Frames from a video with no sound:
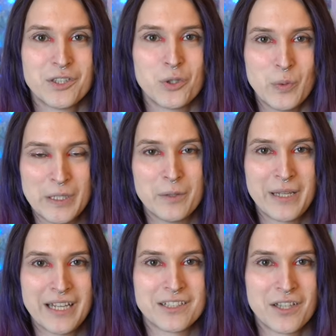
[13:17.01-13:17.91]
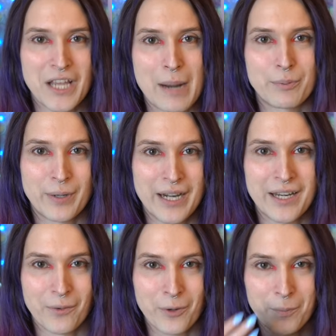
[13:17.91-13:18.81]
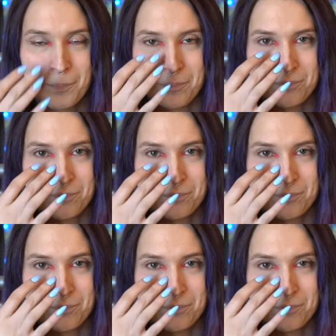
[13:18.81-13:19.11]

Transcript: to wheel me into the operating room.